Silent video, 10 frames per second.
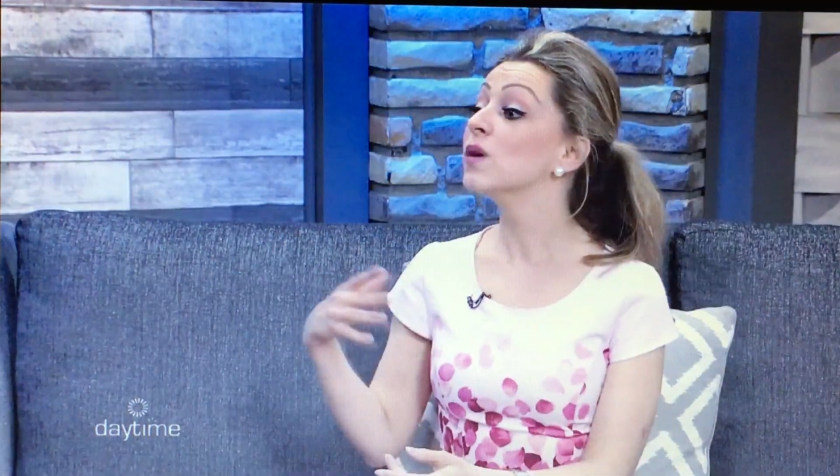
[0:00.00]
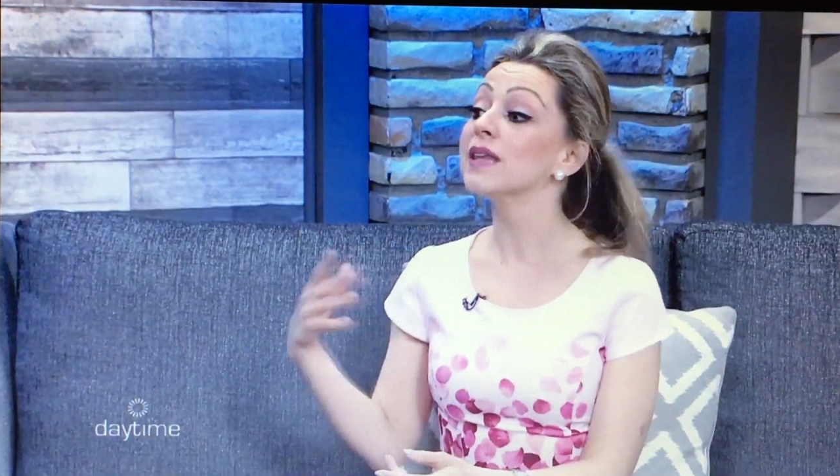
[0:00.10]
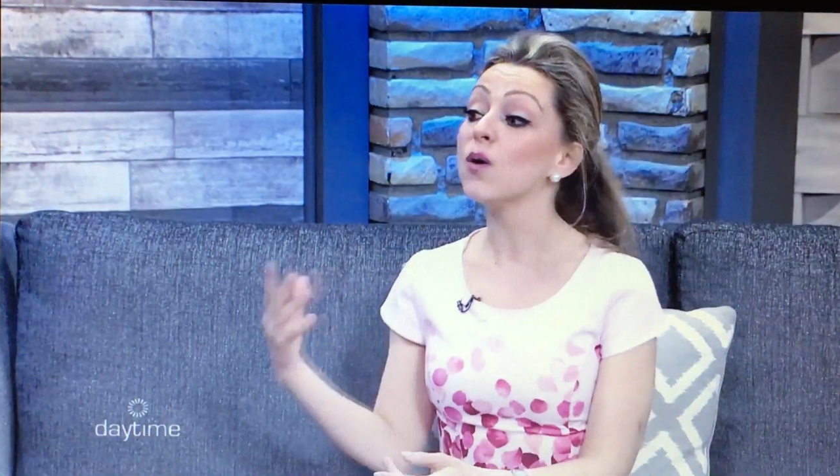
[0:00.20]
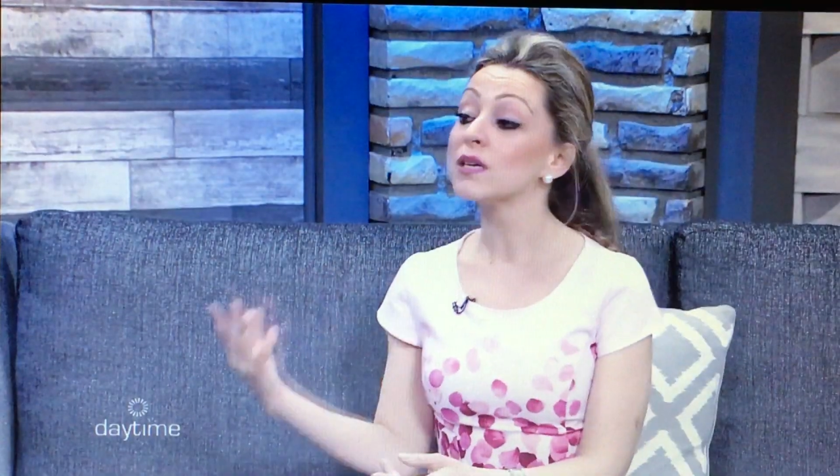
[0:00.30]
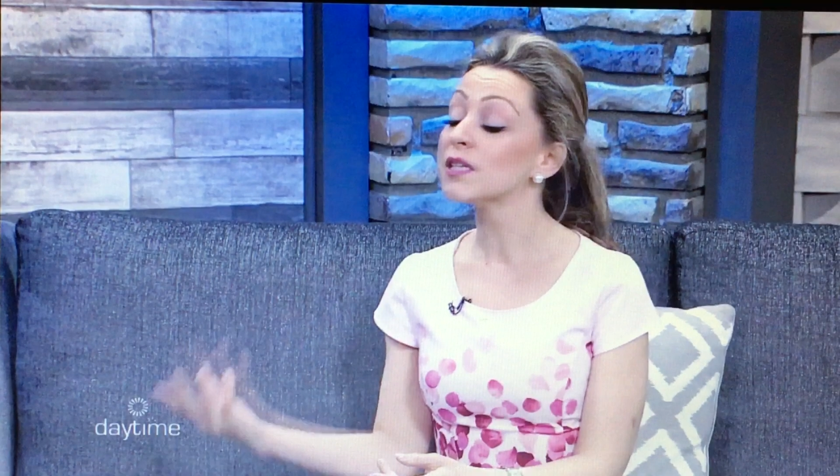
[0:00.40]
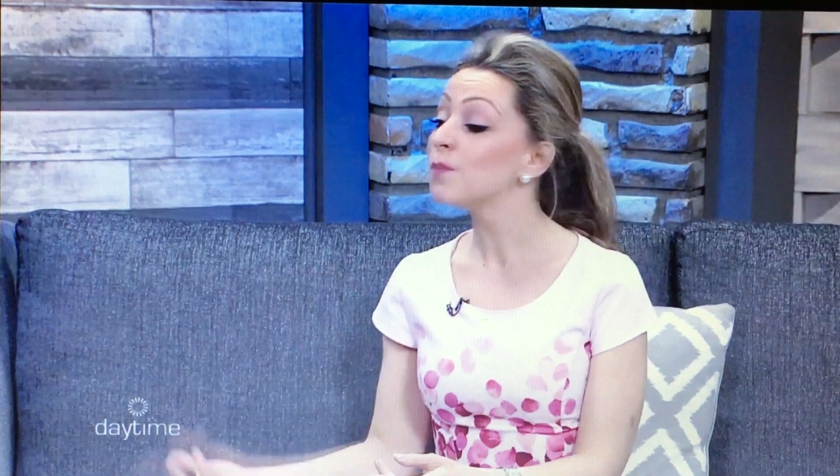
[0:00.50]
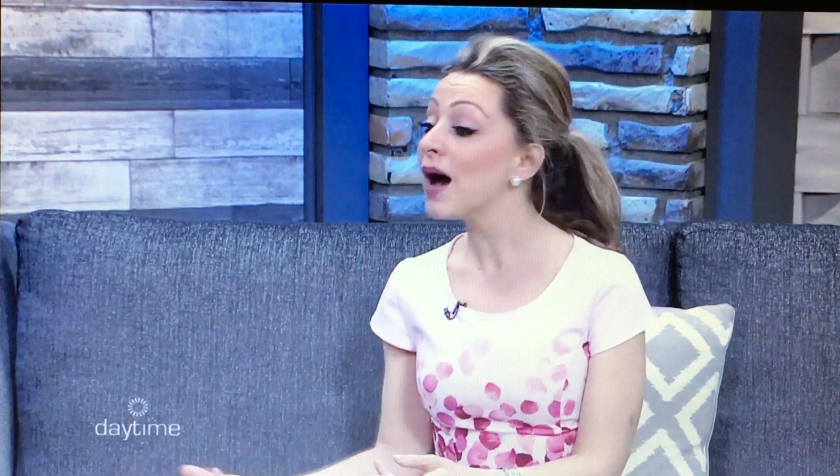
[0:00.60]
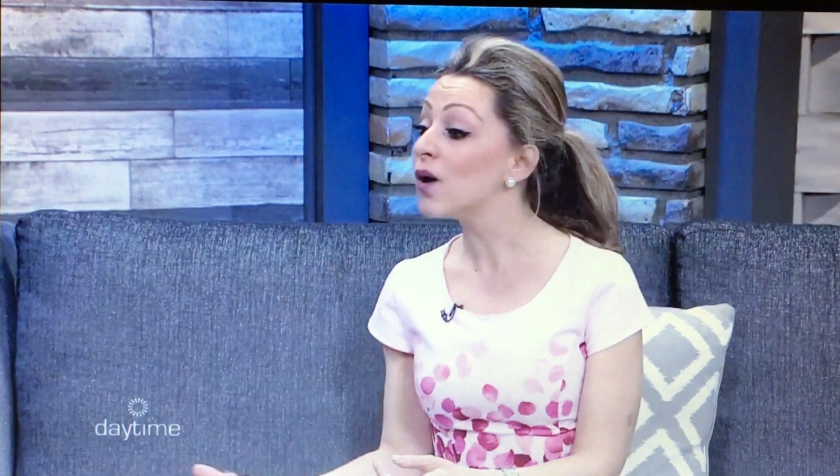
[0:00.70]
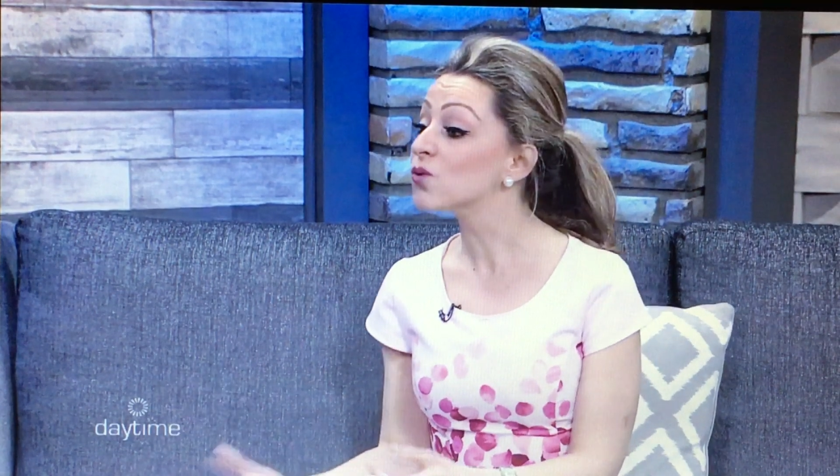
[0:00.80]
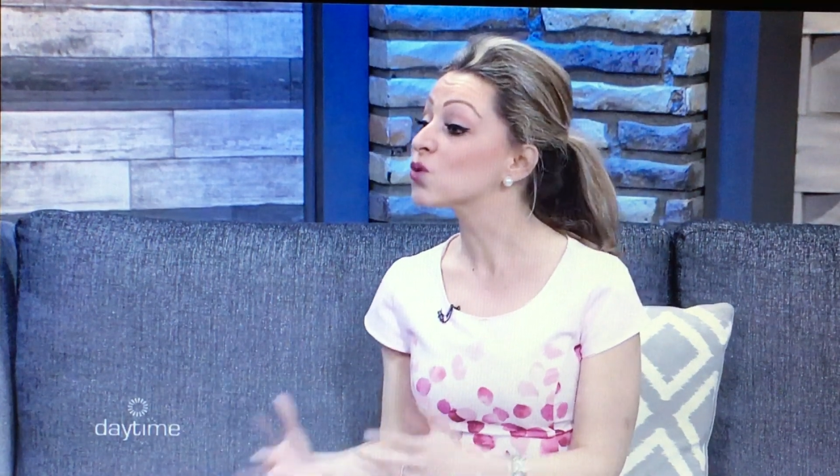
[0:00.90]
With our
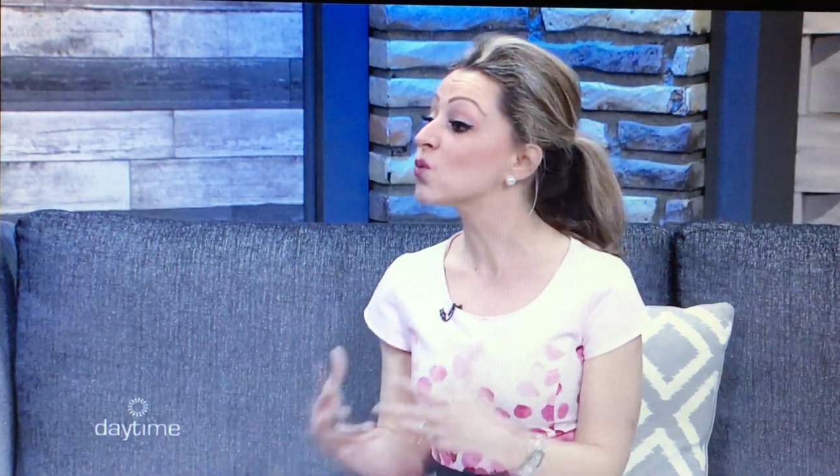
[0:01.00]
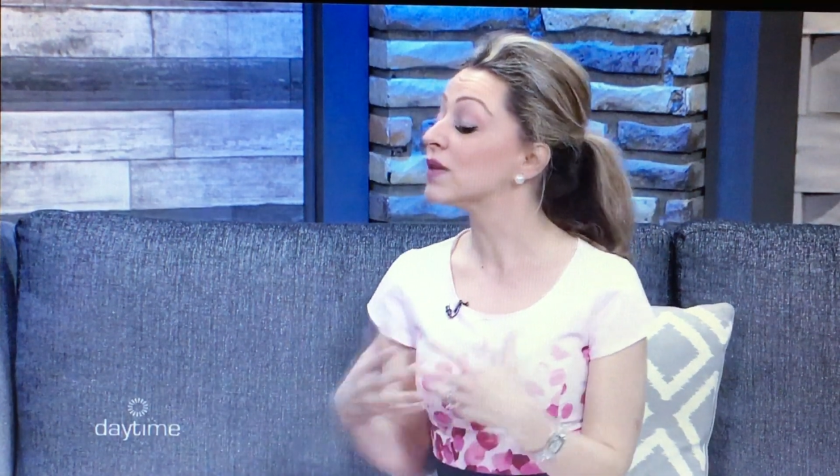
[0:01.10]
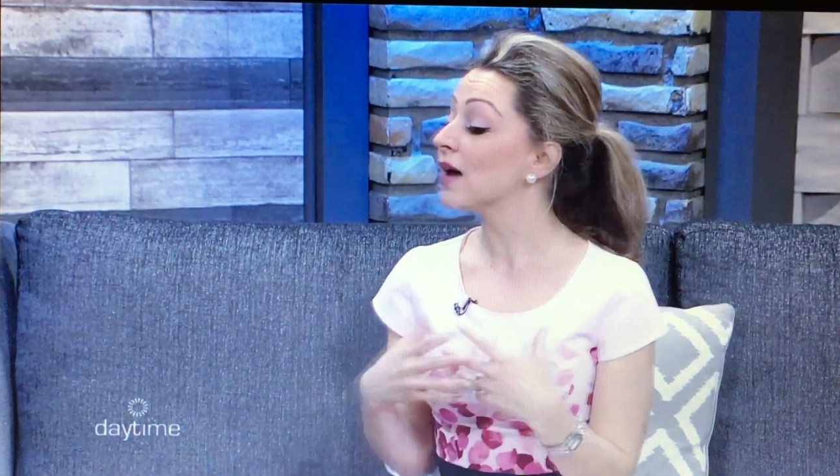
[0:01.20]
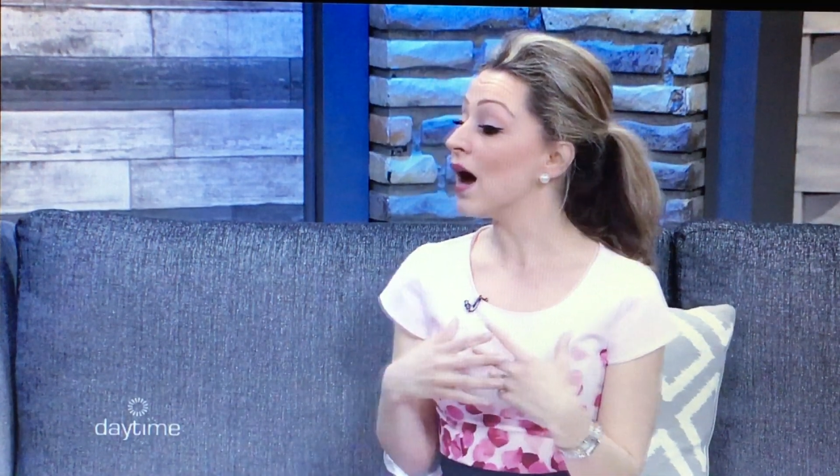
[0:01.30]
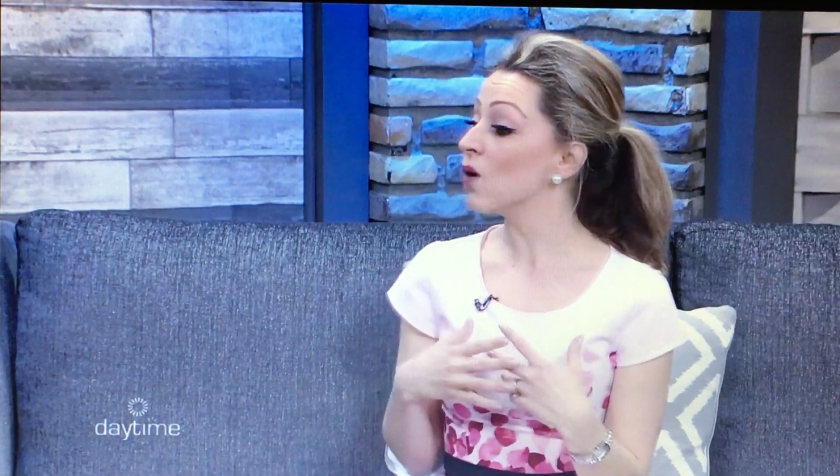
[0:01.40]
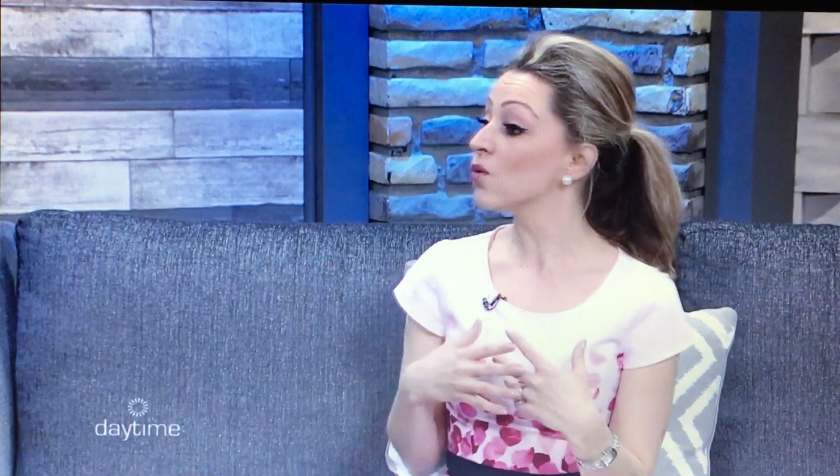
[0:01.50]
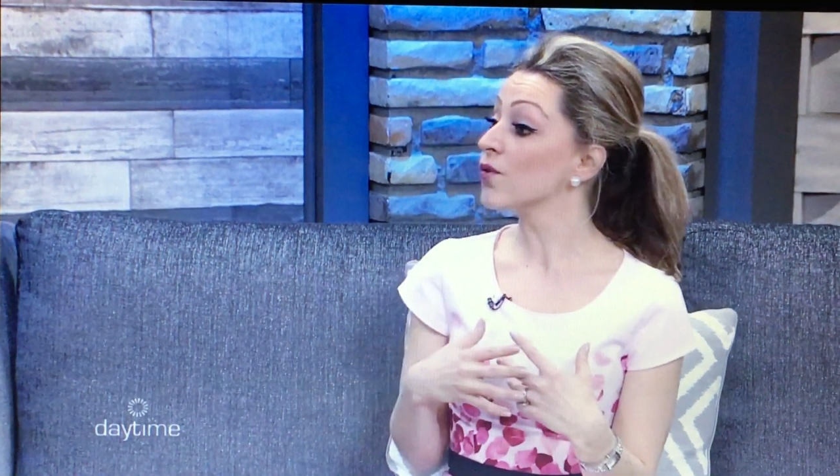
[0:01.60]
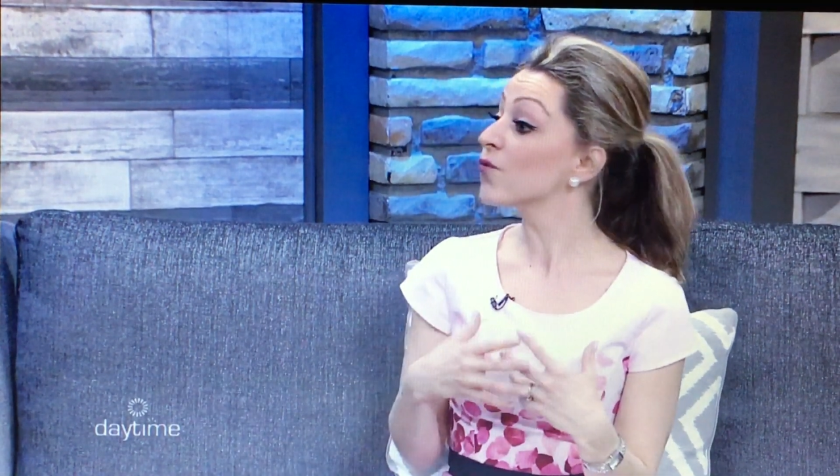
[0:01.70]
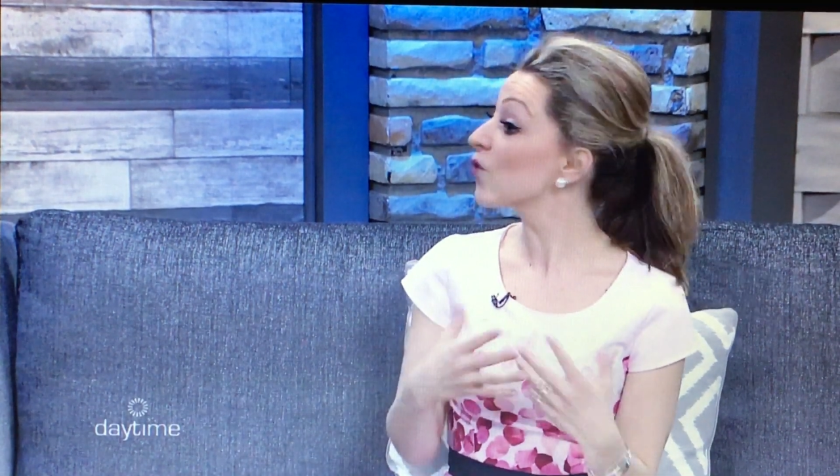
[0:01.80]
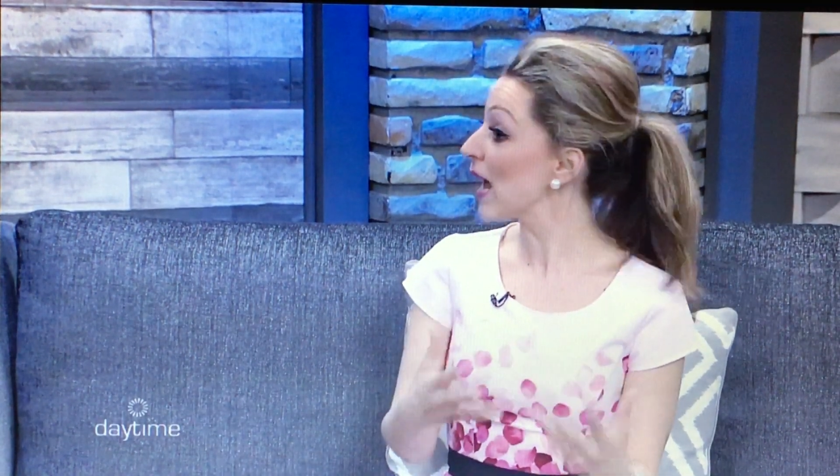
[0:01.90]
spouse, with
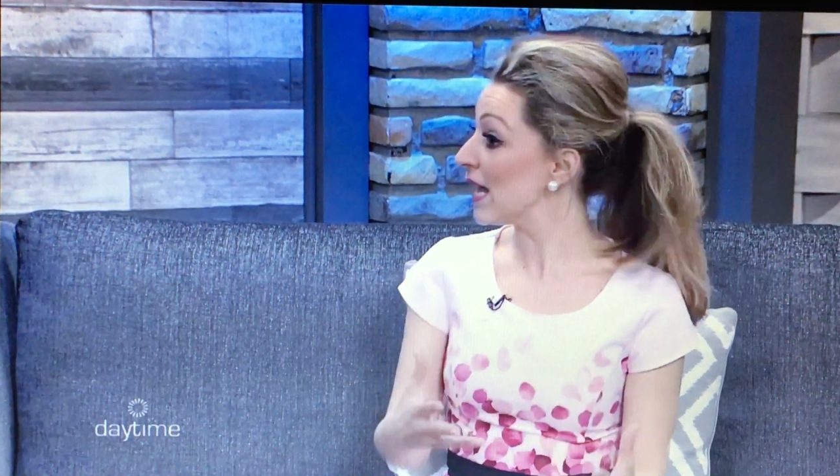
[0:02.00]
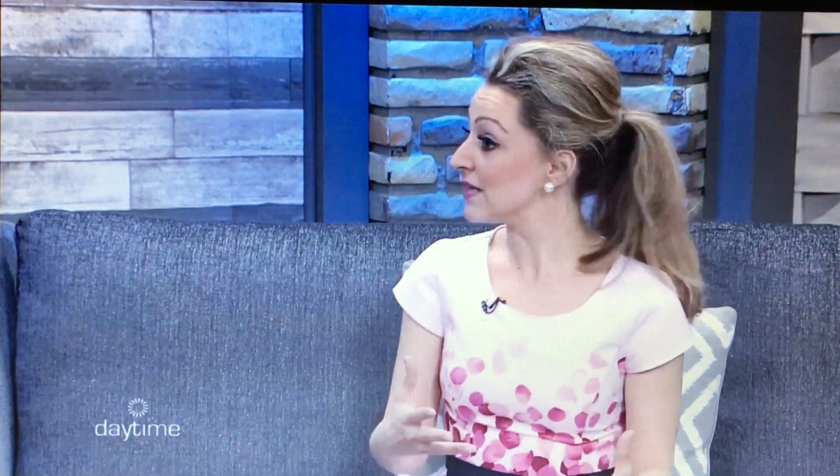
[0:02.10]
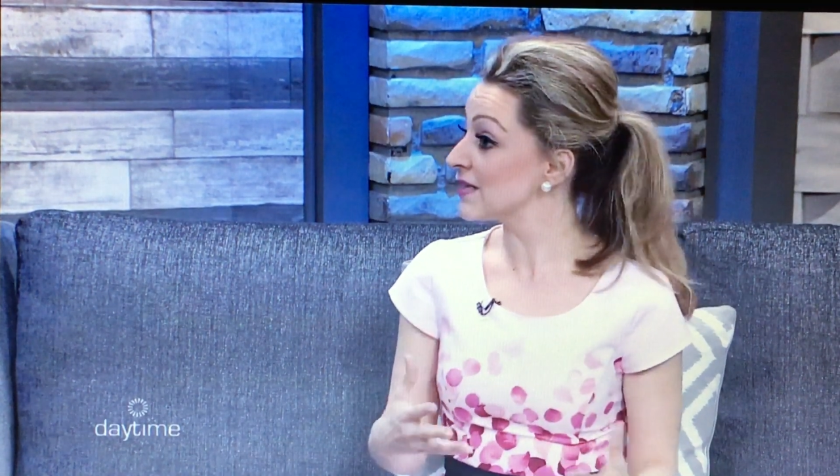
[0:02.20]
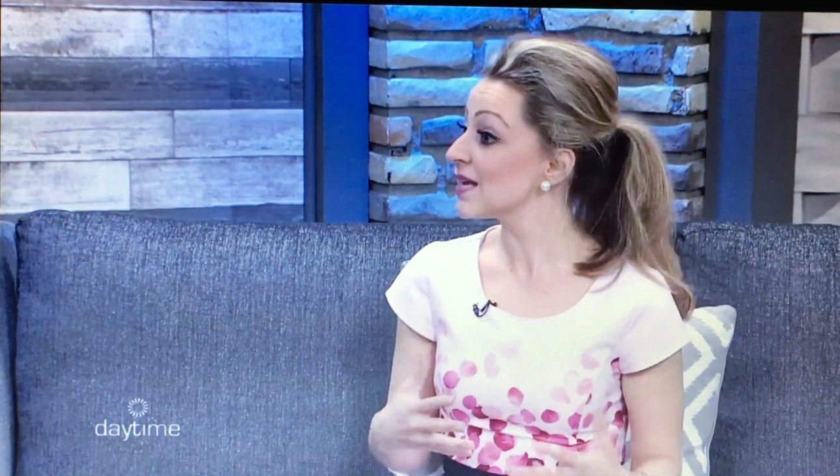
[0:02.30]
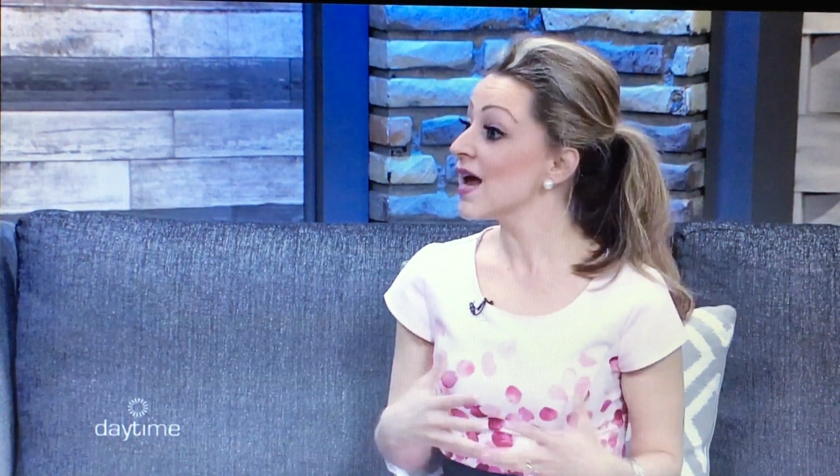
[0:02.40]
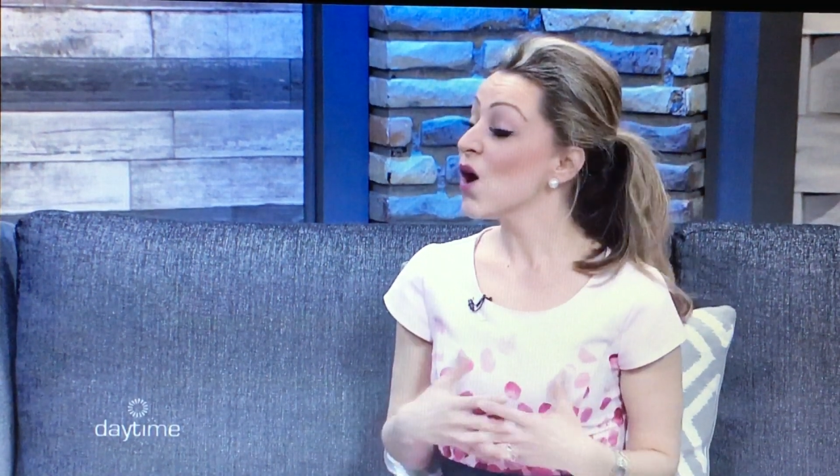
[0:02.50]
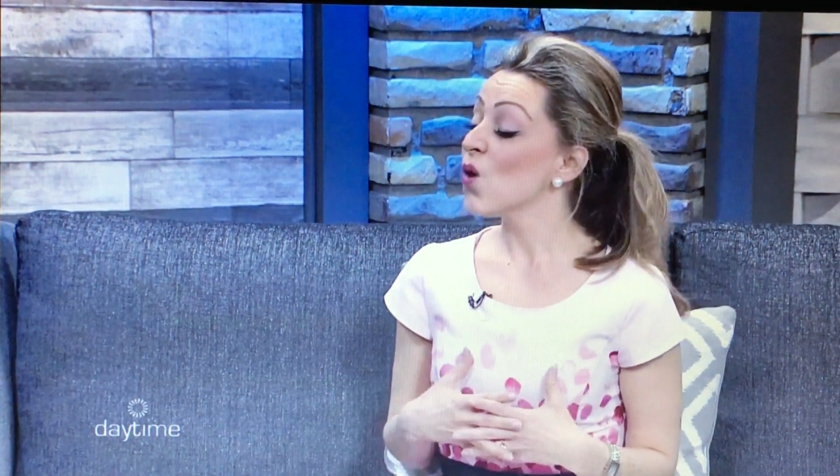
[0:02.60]
our friends,